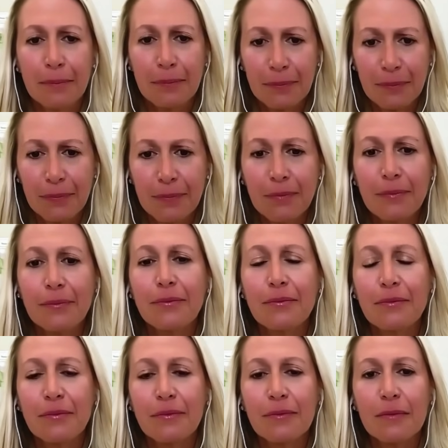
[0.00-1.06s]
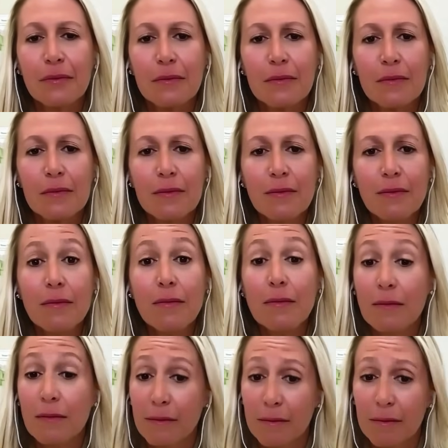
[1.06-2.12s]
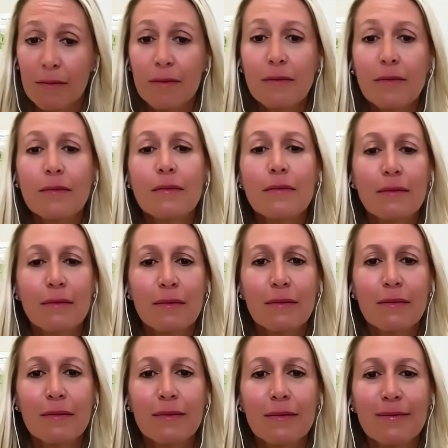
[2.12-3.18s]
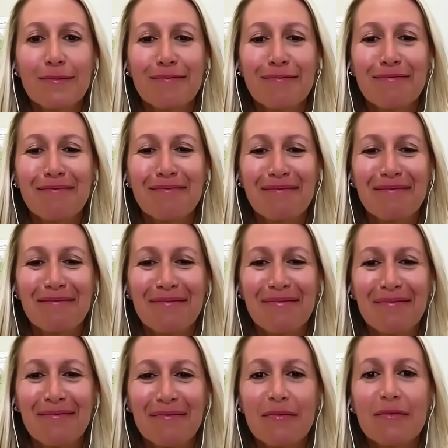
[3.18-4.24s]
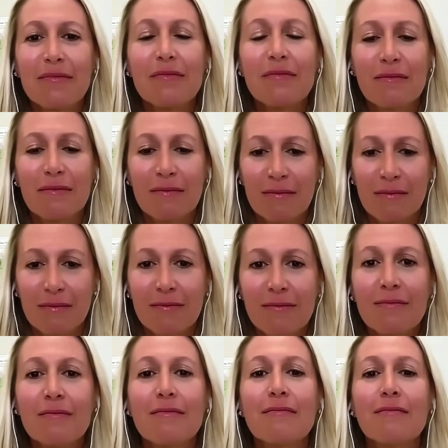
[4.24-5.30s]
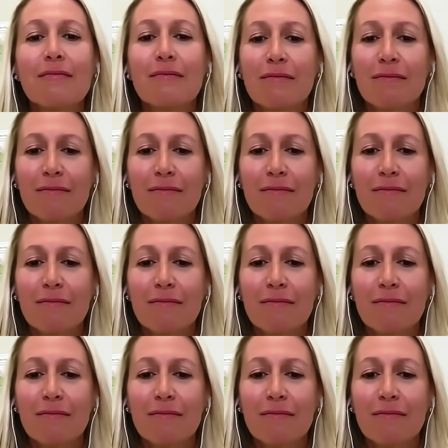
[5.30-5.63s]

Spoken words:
(silent)